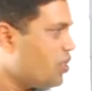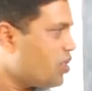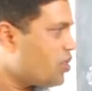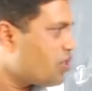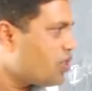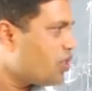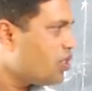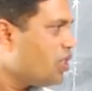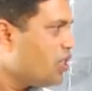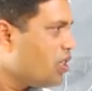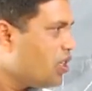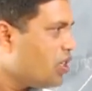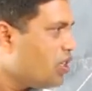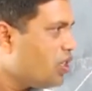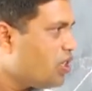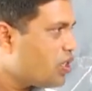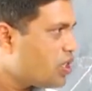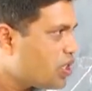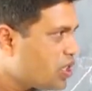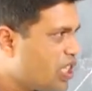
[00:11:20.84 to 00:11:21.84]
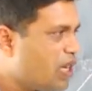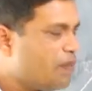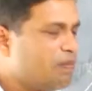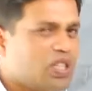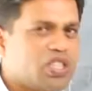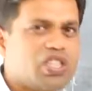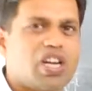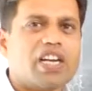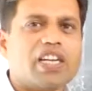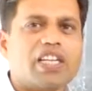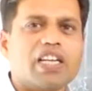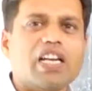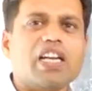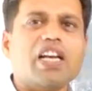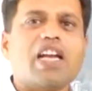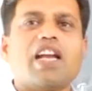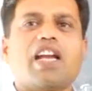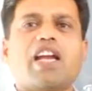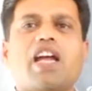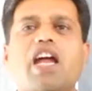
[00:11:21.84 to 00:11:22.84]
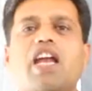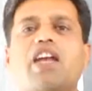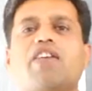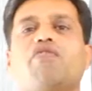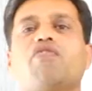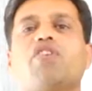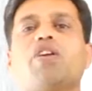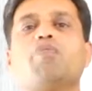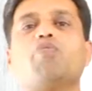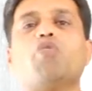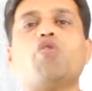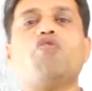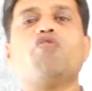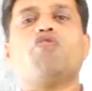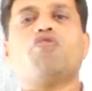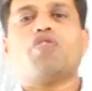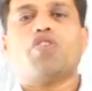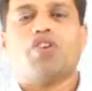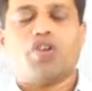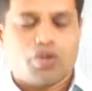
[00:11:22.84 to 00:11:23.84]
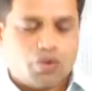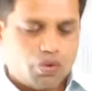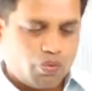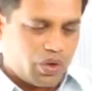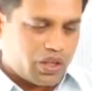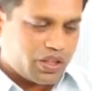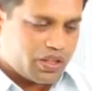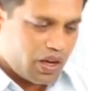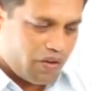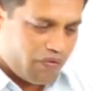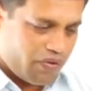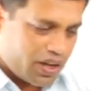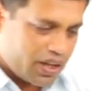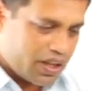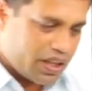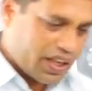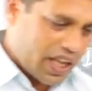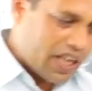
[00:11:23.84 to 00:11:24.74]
just skip this article and we move towards our